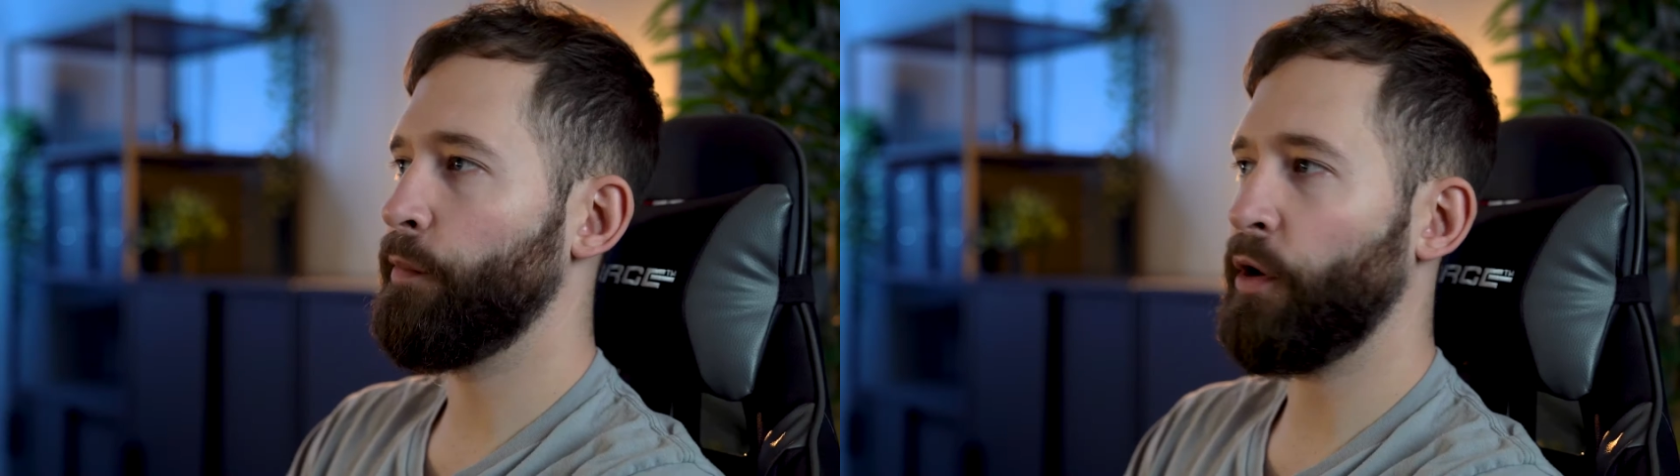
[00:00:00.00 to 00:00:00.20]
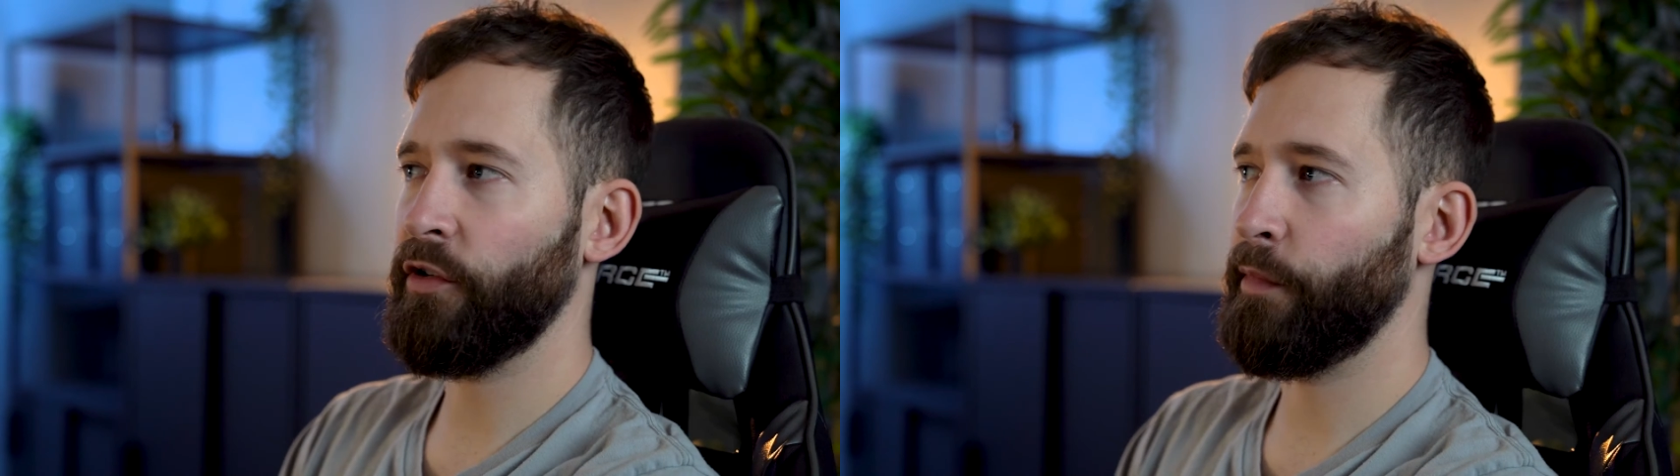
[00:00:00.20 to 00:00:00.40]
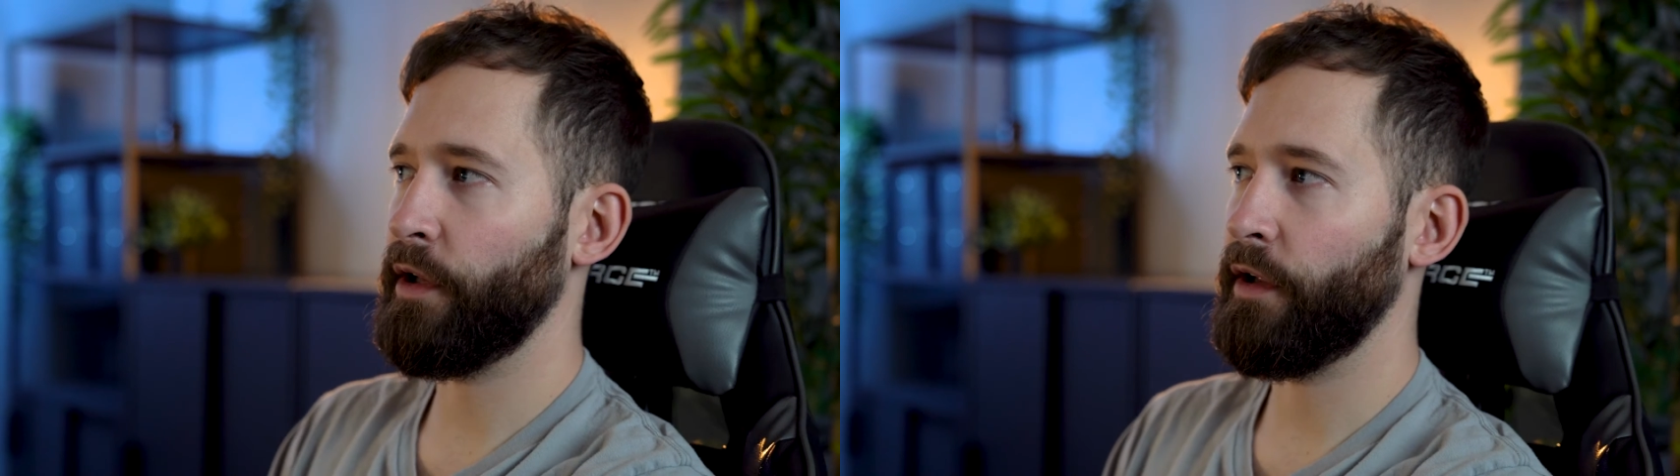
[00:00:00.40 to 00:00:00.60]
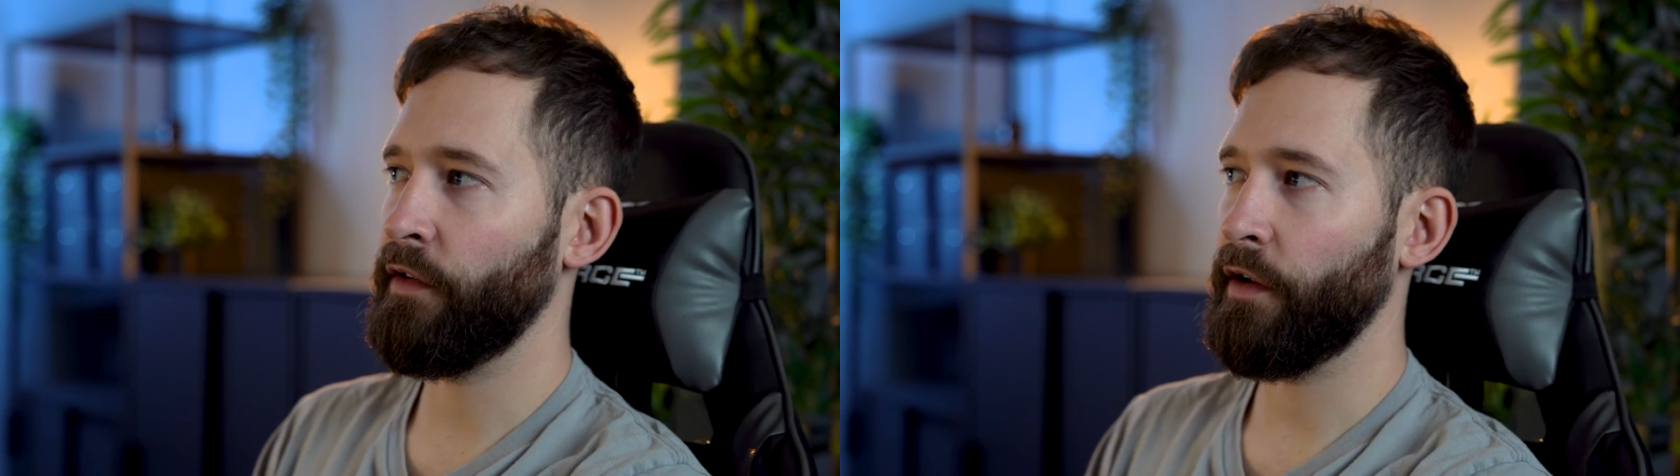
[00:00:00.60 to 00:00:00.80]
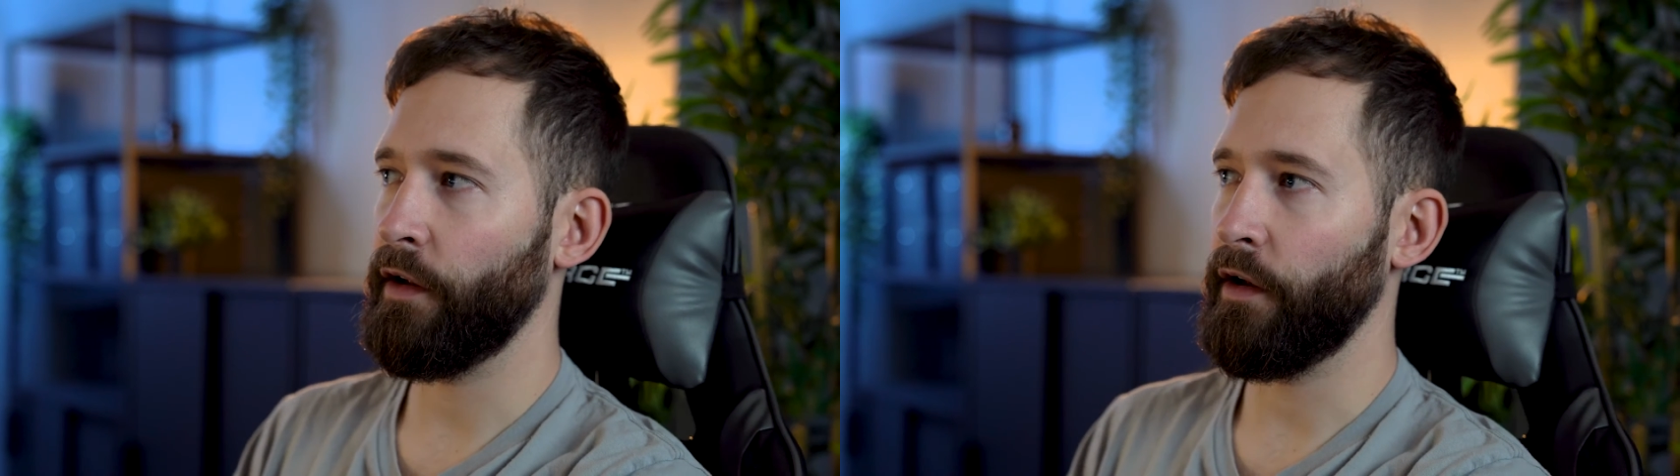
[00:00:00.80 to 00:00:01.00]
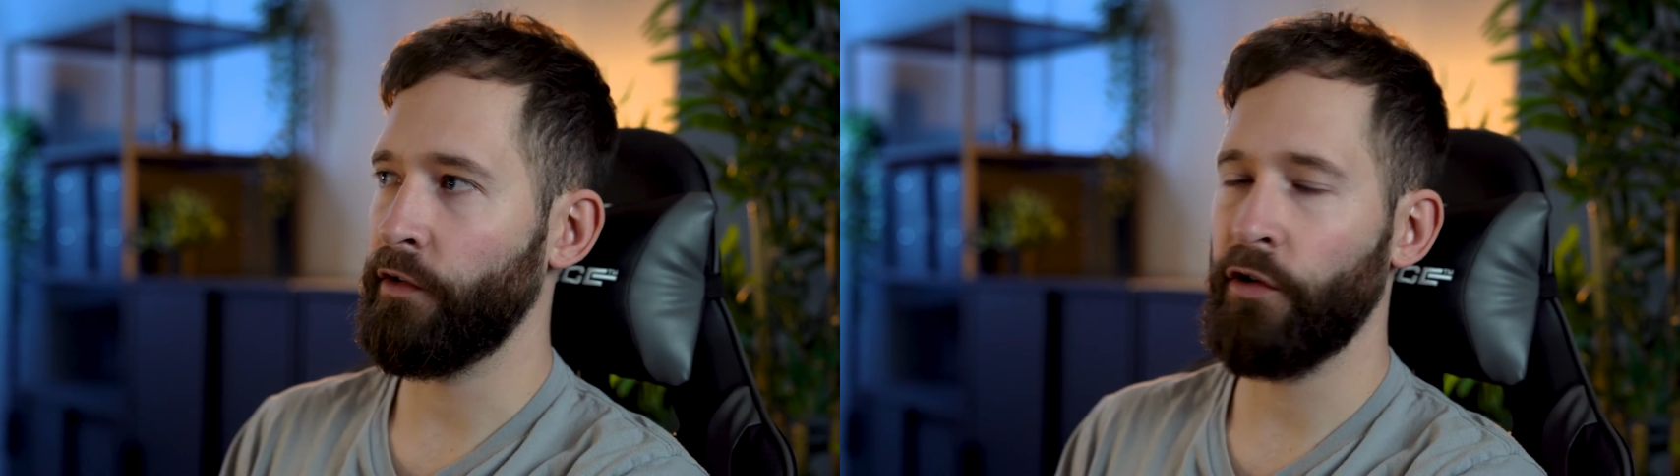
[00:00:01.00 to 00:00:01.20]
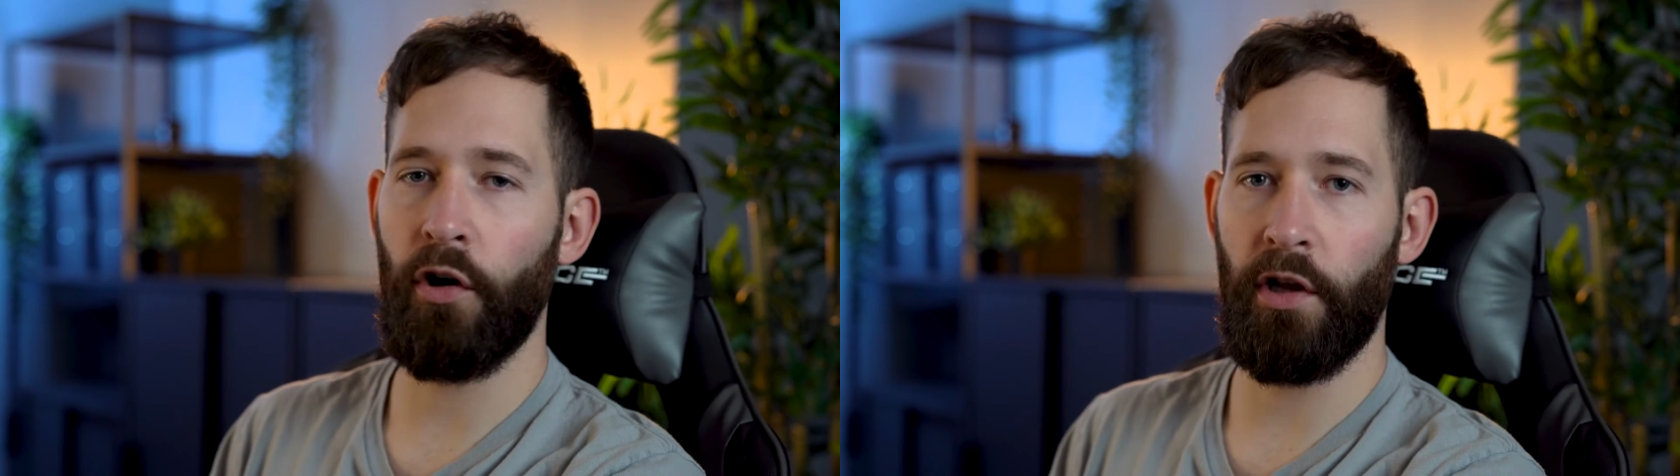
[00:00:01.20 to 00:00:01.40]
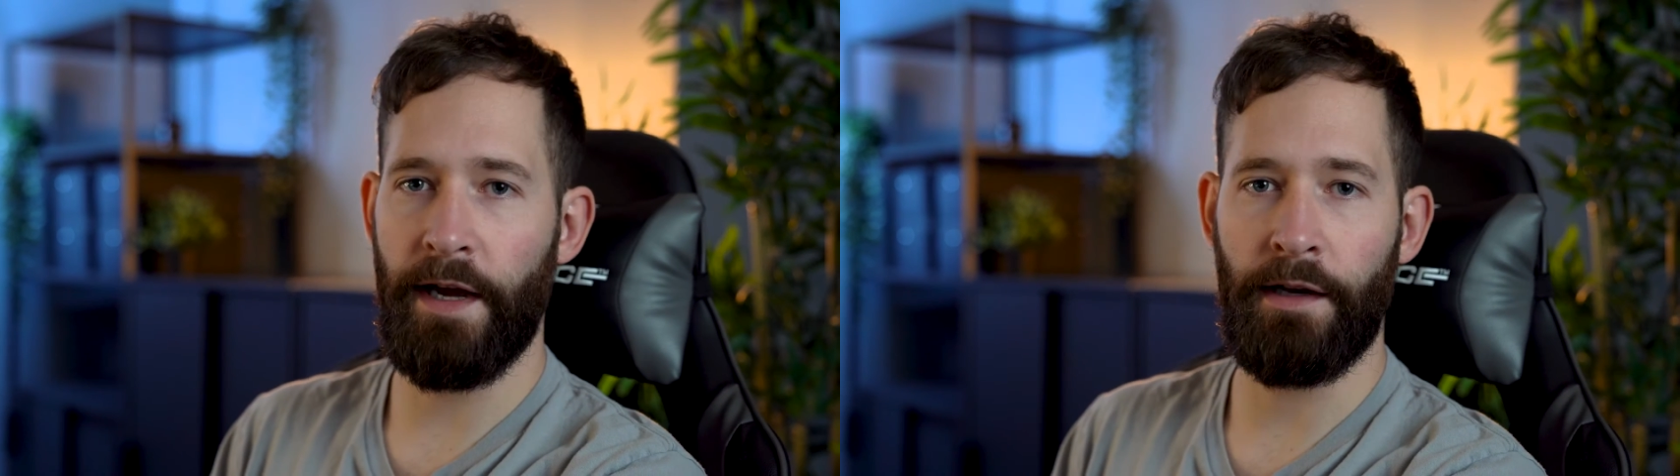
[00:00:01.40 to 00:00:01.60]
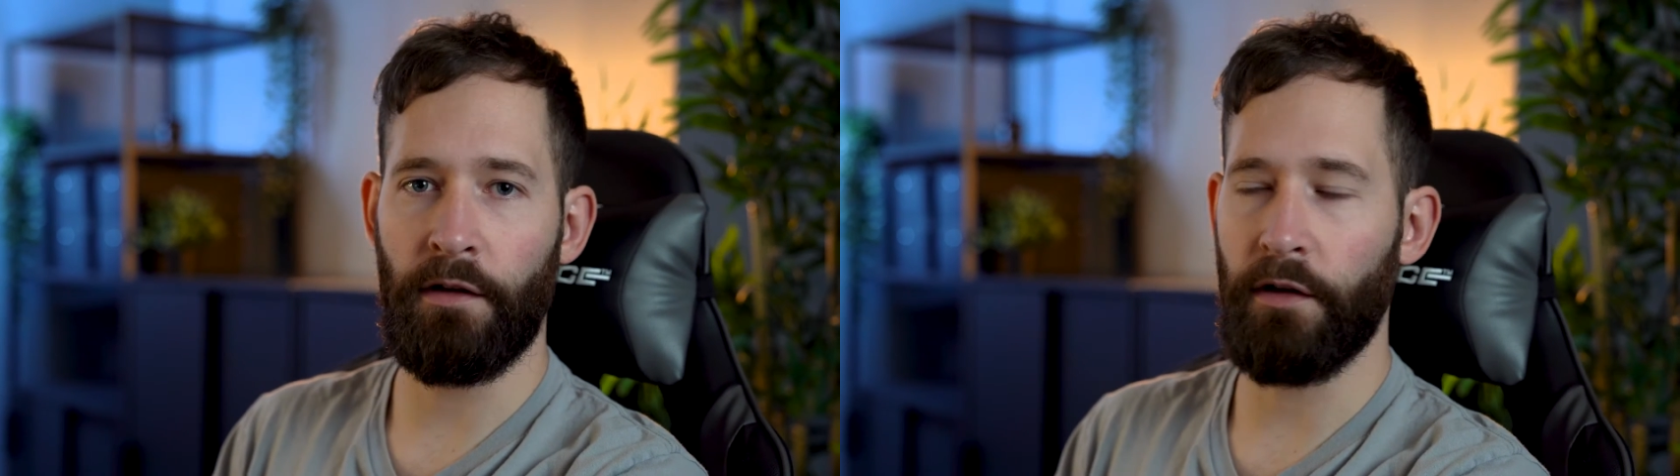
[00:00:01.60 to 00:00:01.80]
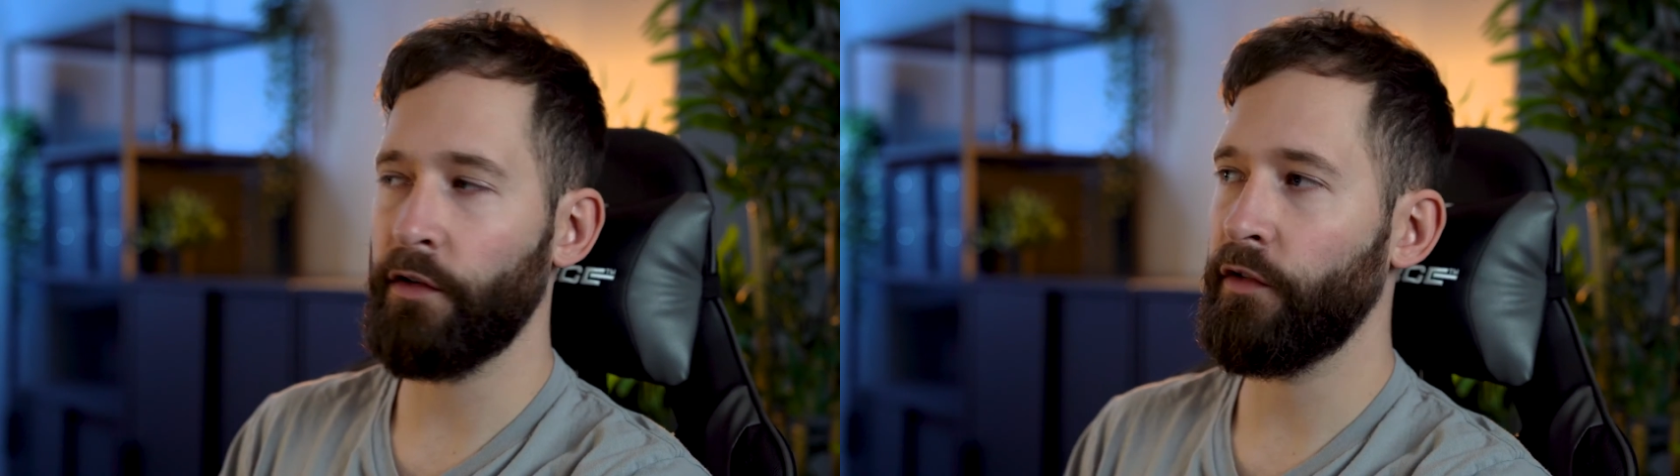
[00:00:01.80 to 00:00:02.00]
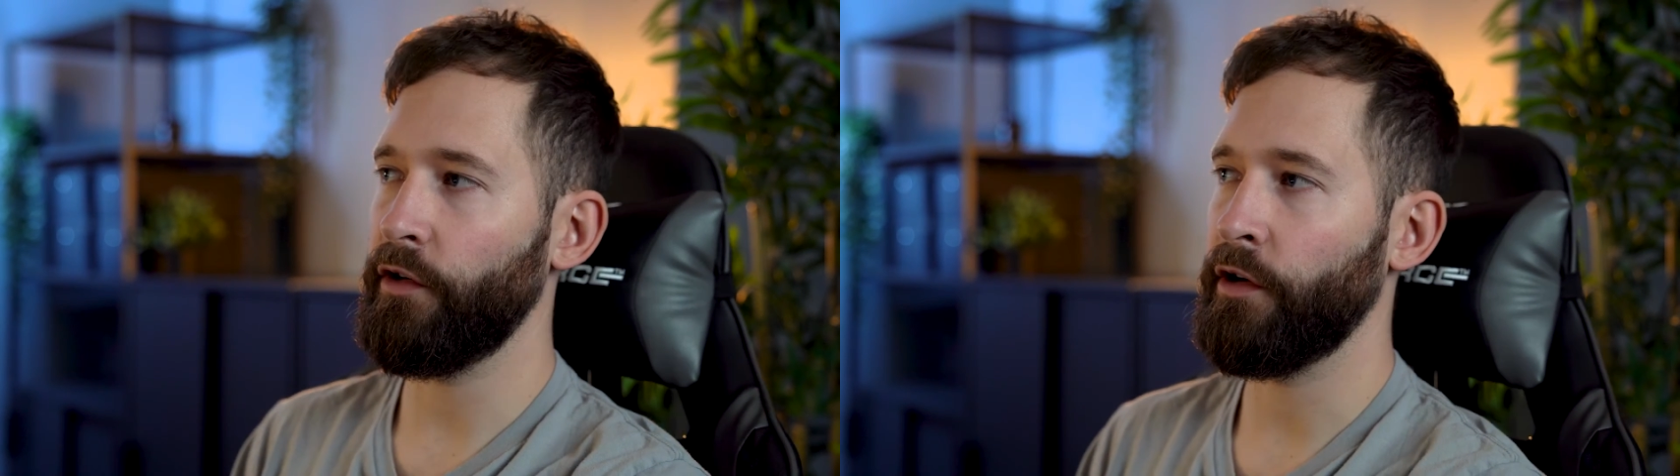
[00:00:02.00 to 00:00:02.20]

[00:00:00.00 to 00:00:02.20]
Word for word: The possibilities are, are, totally endless.